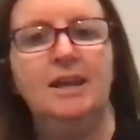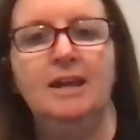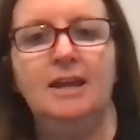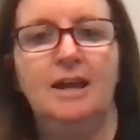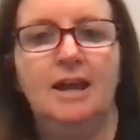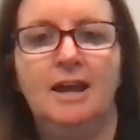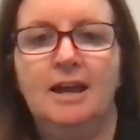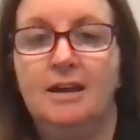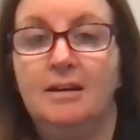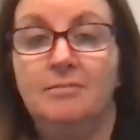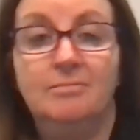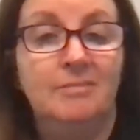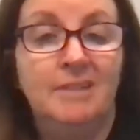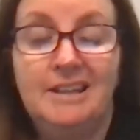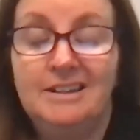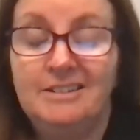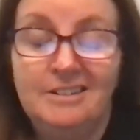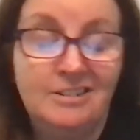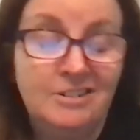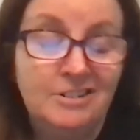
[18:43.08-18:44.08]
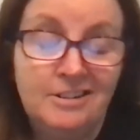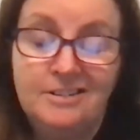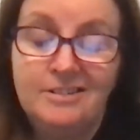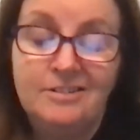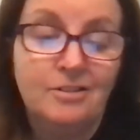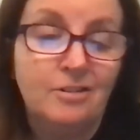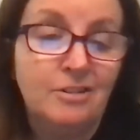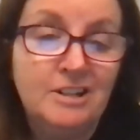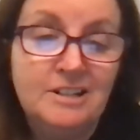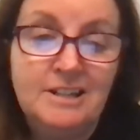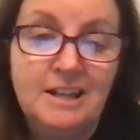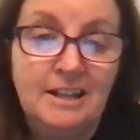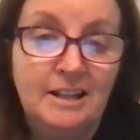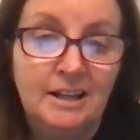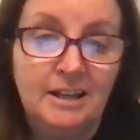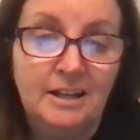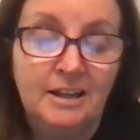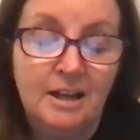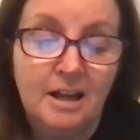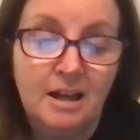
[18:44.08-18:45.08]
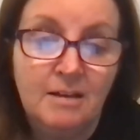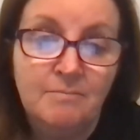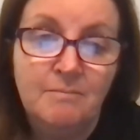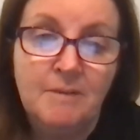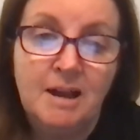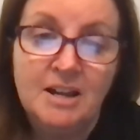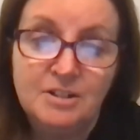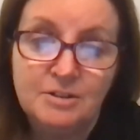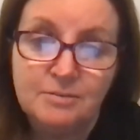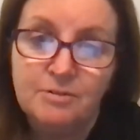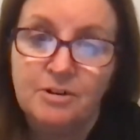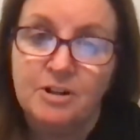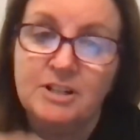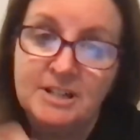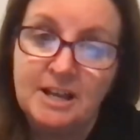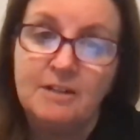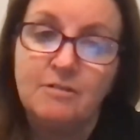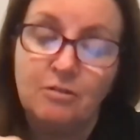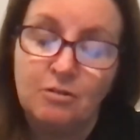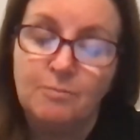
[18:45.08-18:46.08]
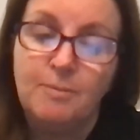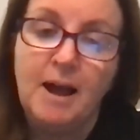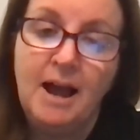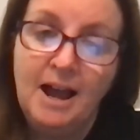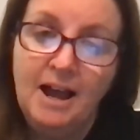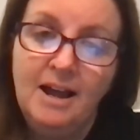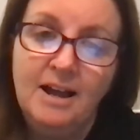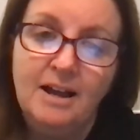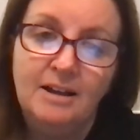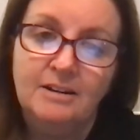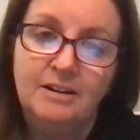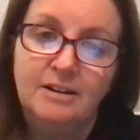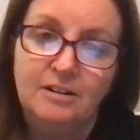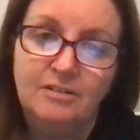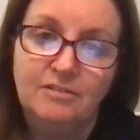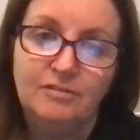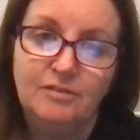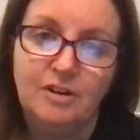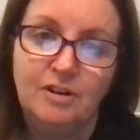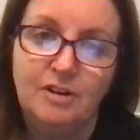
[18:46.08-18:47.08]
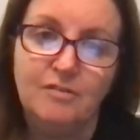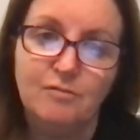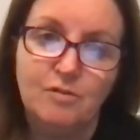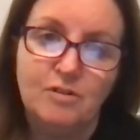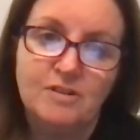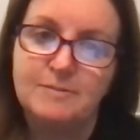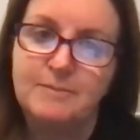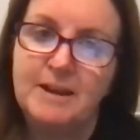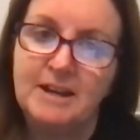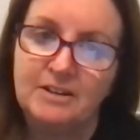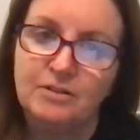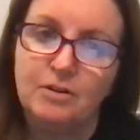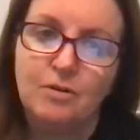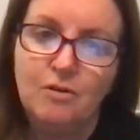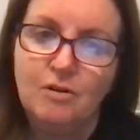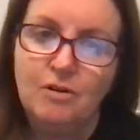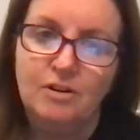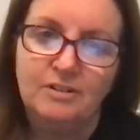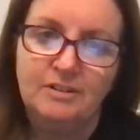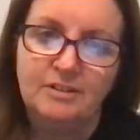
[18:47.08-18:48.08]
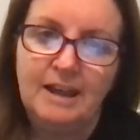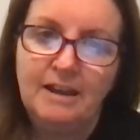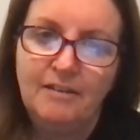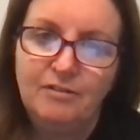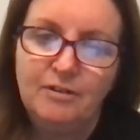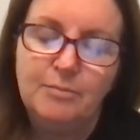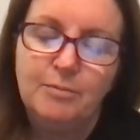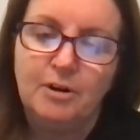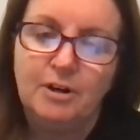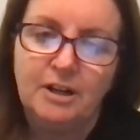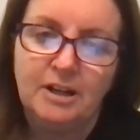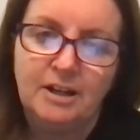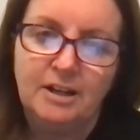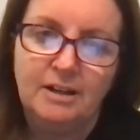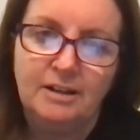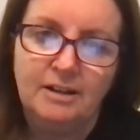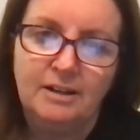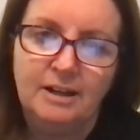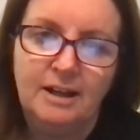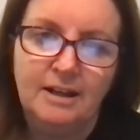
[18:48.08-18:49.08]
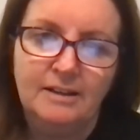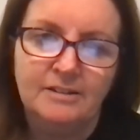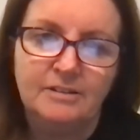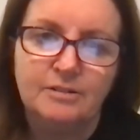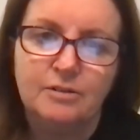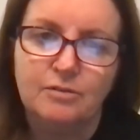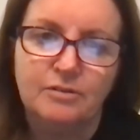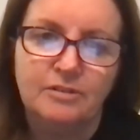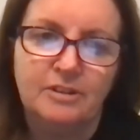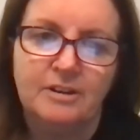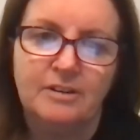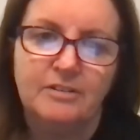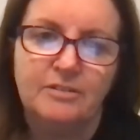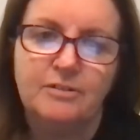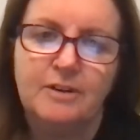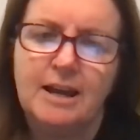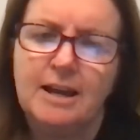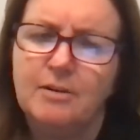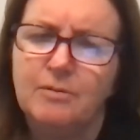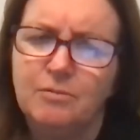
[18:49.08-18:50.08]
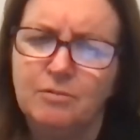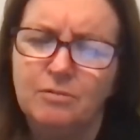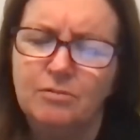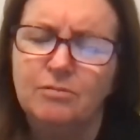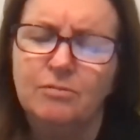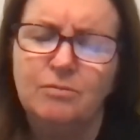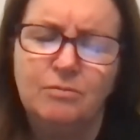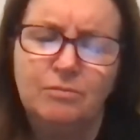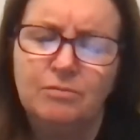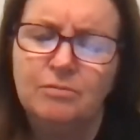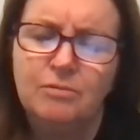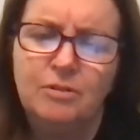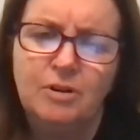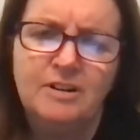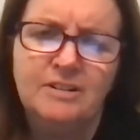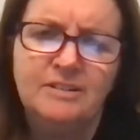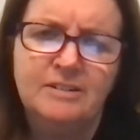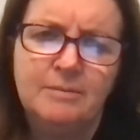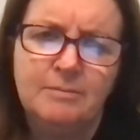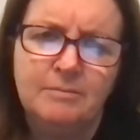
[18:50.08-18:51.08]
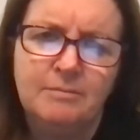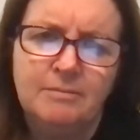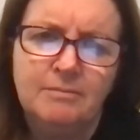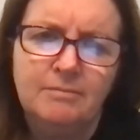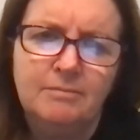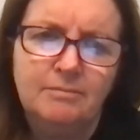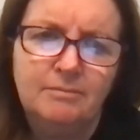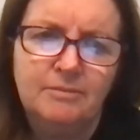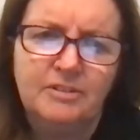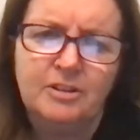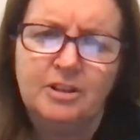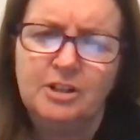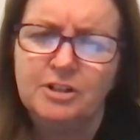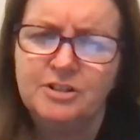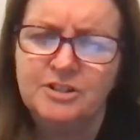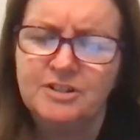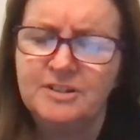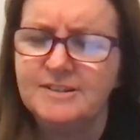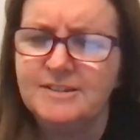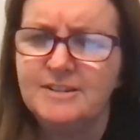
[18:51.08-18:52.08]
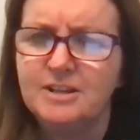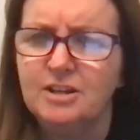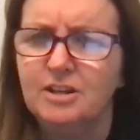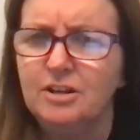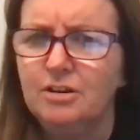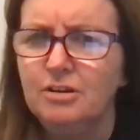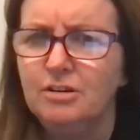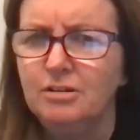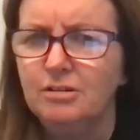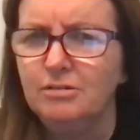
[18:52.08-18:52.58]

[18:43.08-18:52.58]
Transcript: Indigenous storytelling a much more integral part of what's being taught to everybody at schools in Australia? What are some solutions that you...